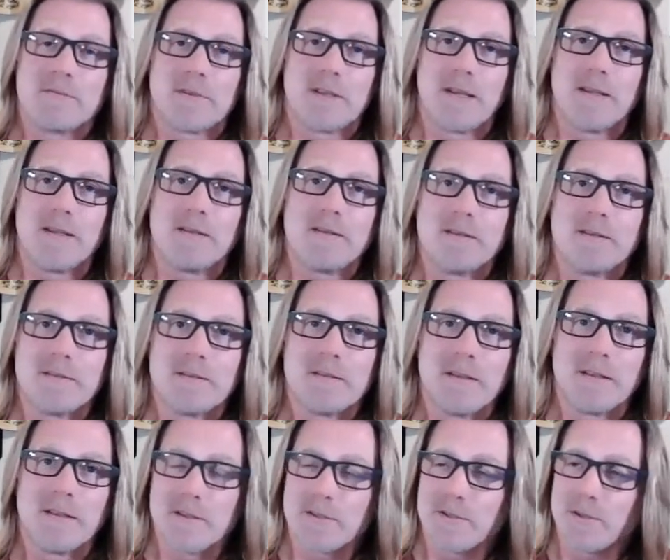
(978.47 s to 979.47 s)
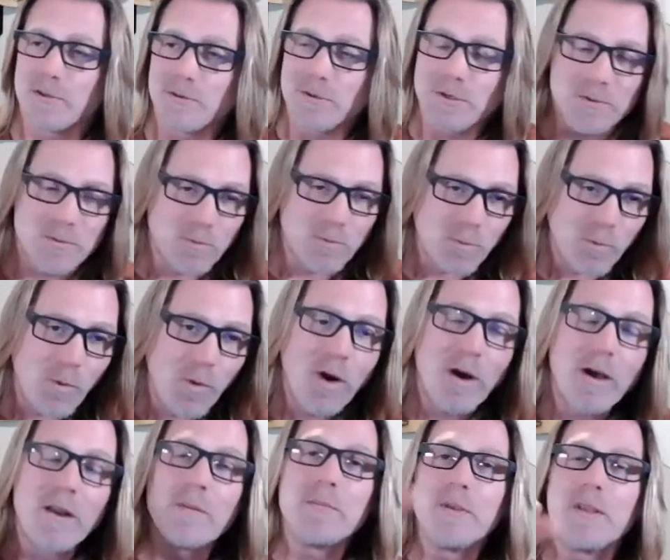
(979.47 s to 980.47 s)
Okay, unless you just
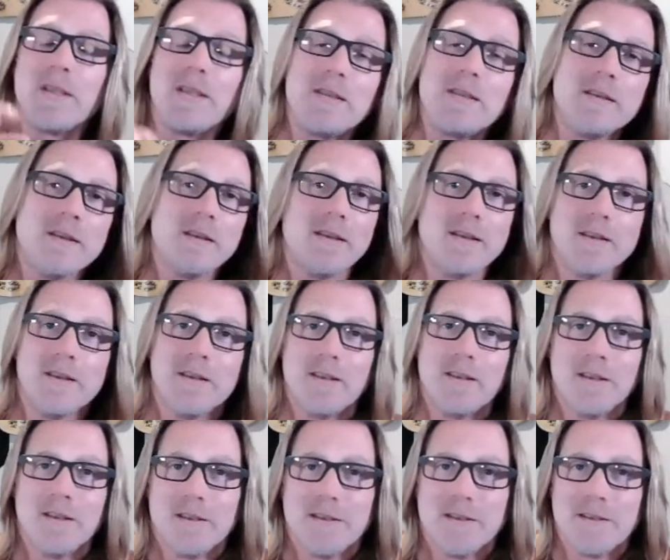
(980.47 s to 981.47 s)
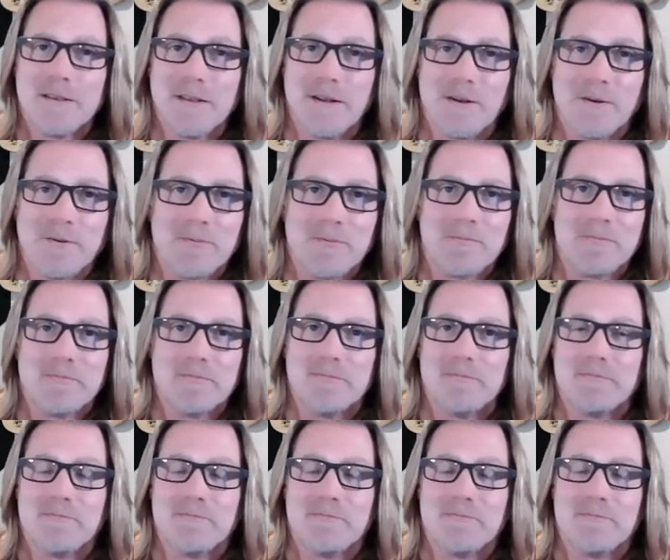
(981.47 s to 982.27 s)
want to be, you know,